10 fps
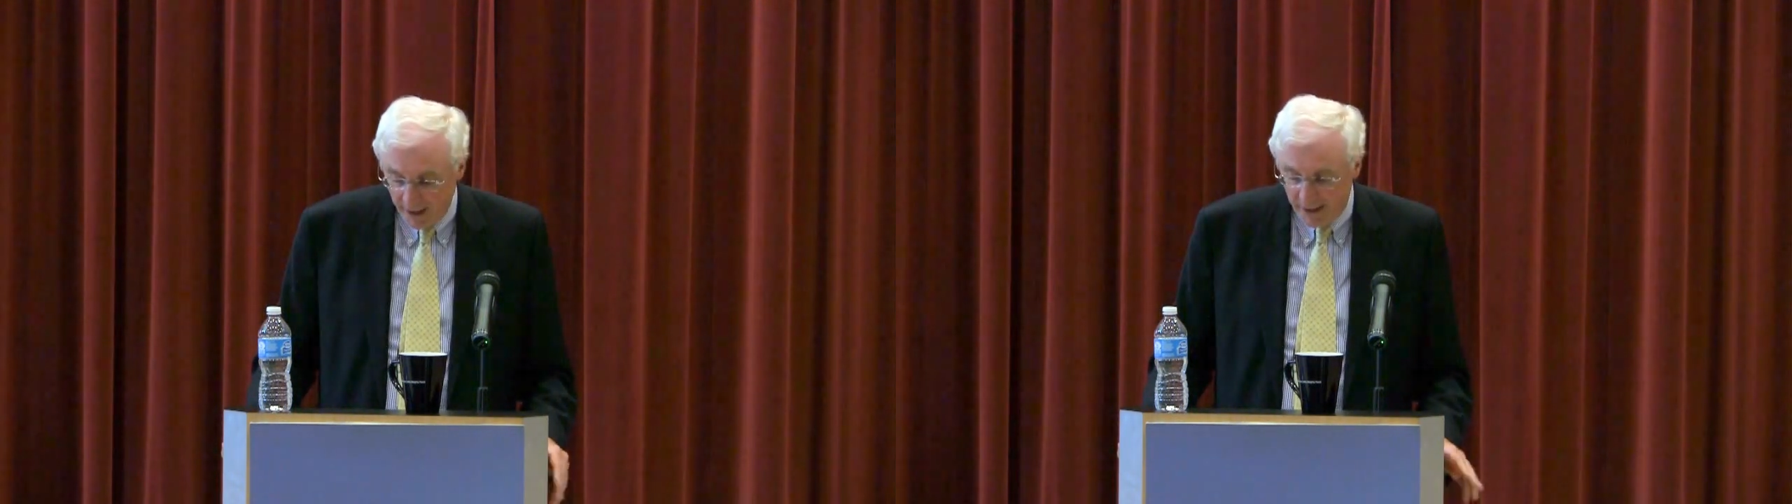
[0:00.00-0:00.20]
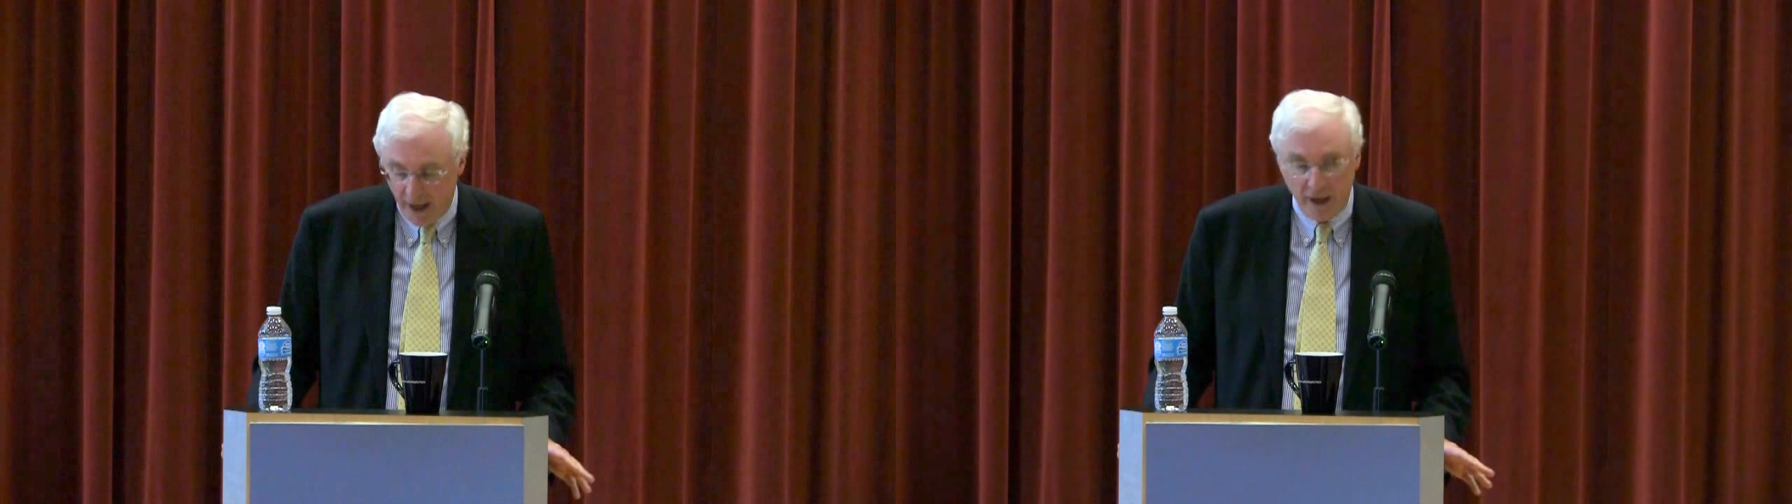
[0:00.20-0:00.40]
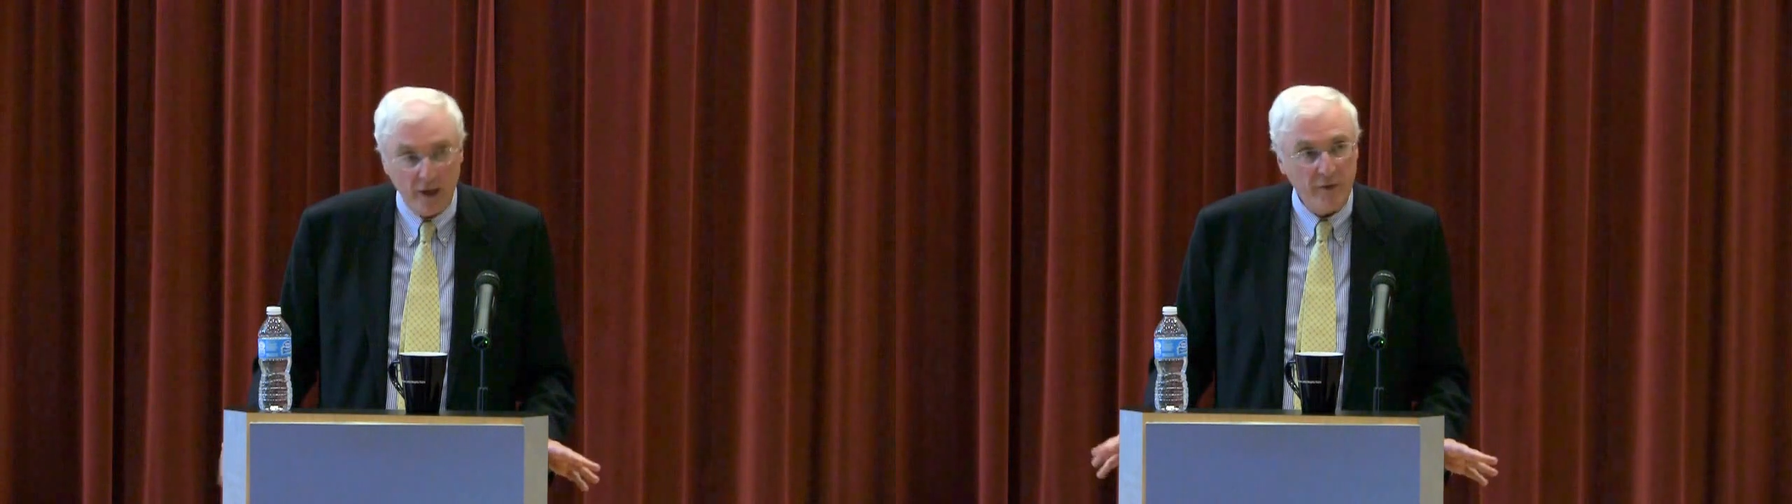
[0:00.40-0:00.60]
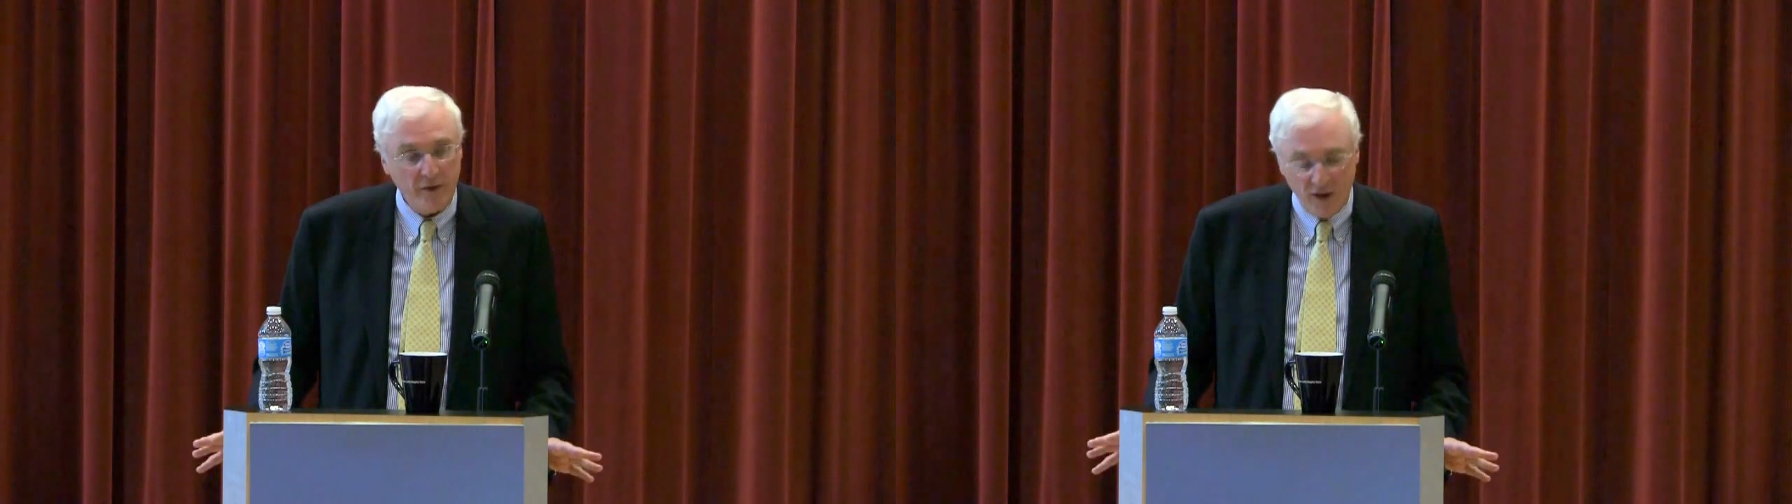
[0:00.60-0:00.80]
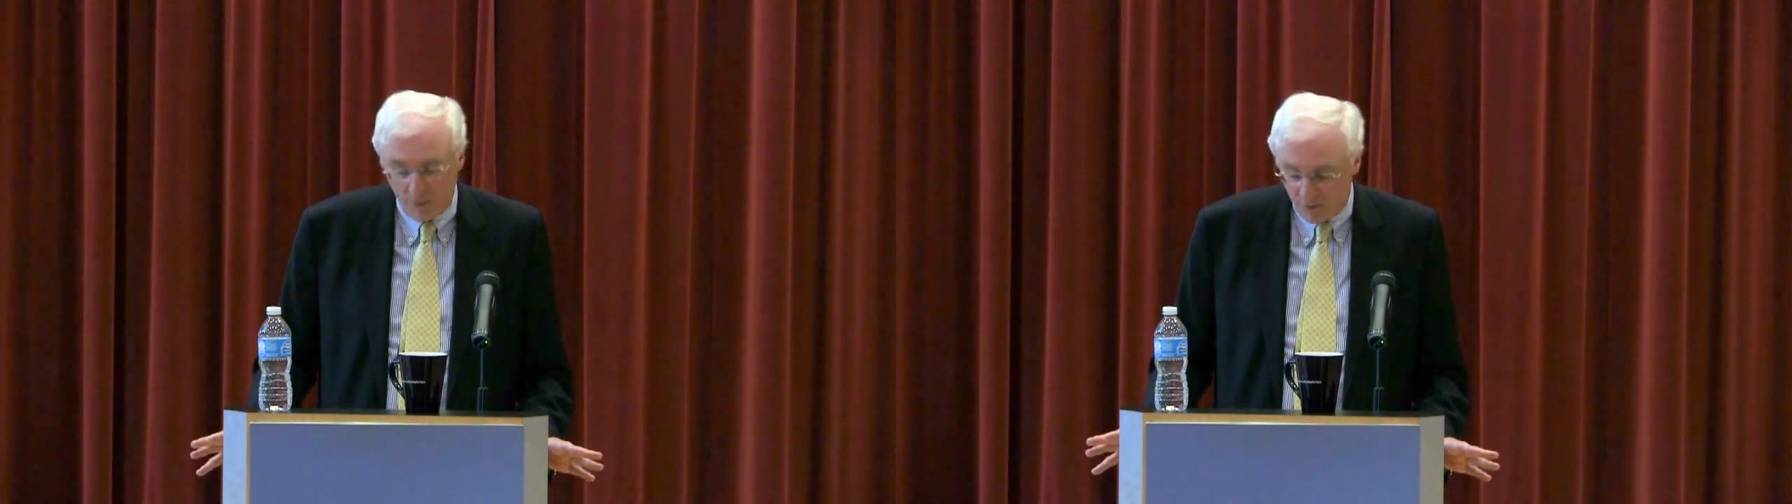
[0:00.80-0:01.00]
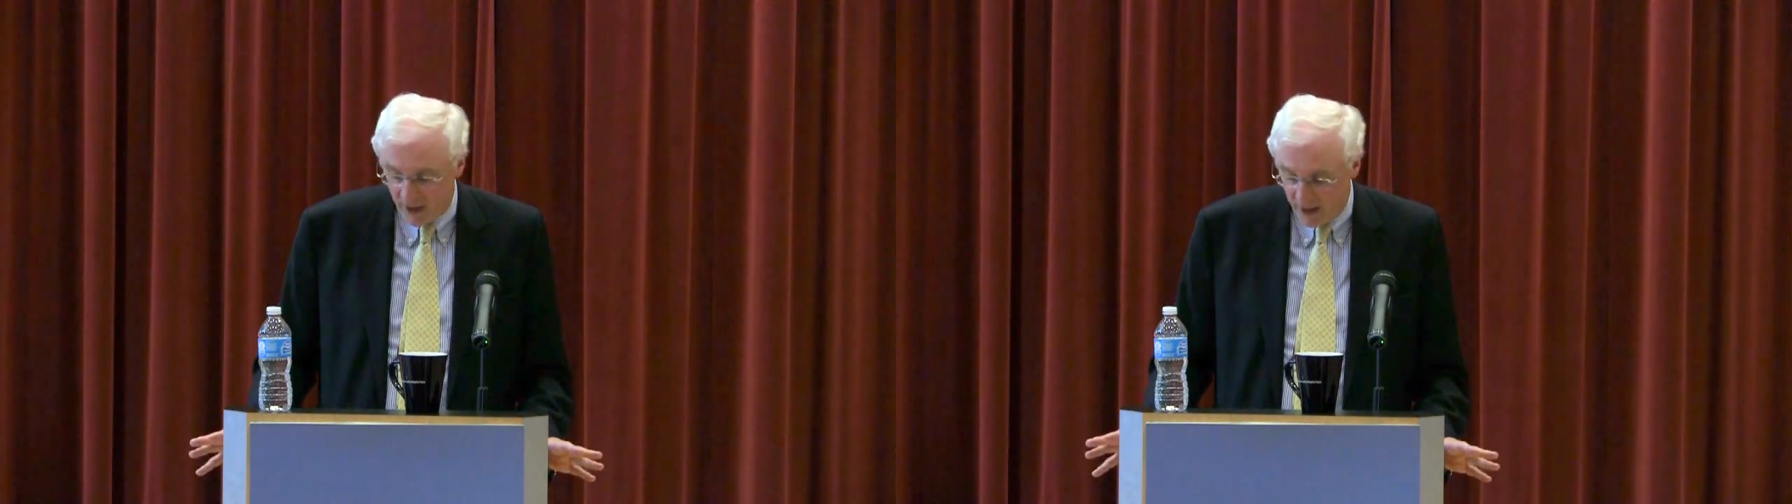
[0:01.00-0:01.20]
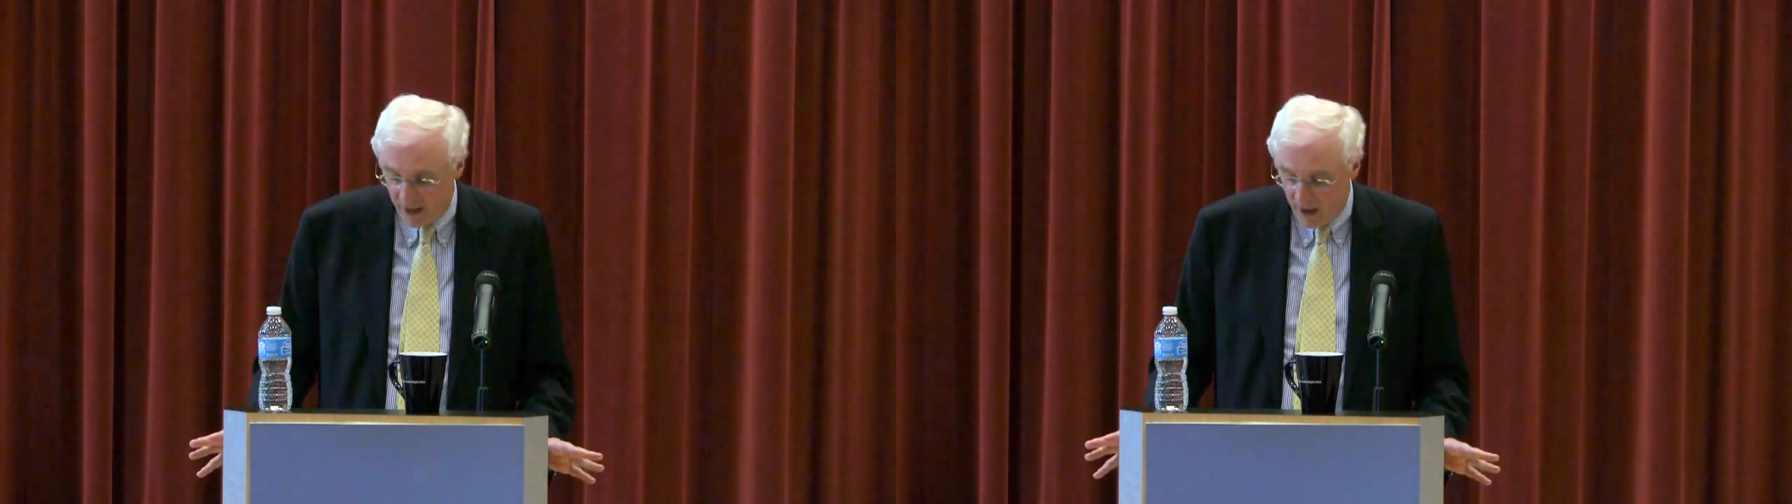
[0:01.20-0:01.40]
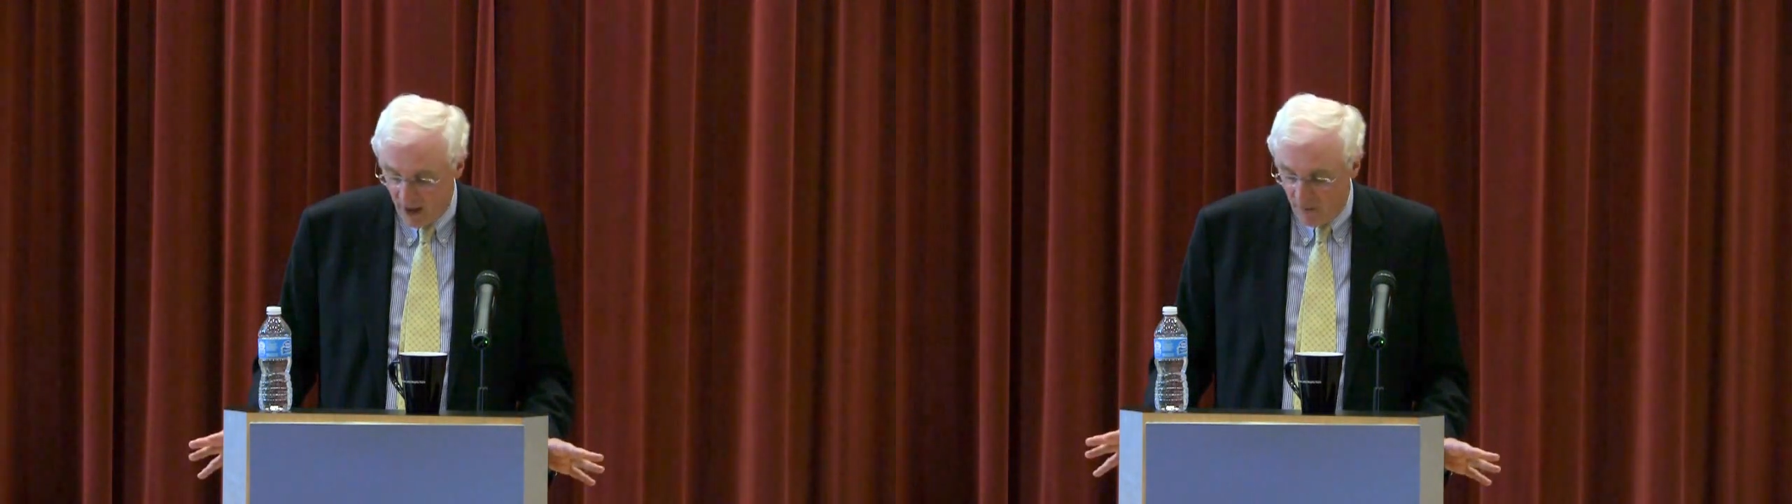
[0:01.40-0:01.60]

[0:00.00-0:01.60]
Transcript: nine out of the top 10